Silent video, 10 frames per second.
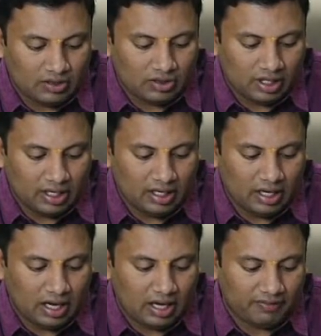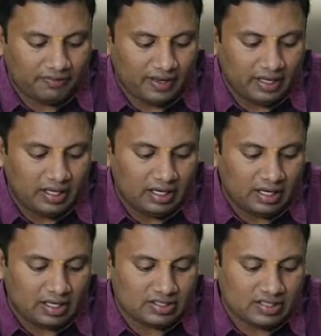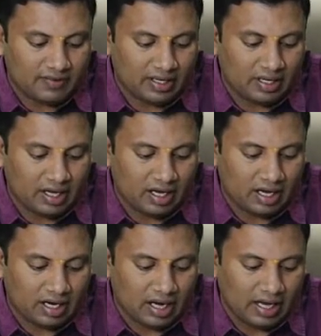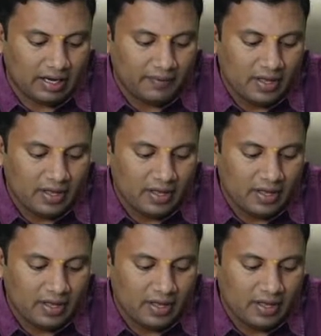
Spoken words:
3 or 5 or 7 or 9.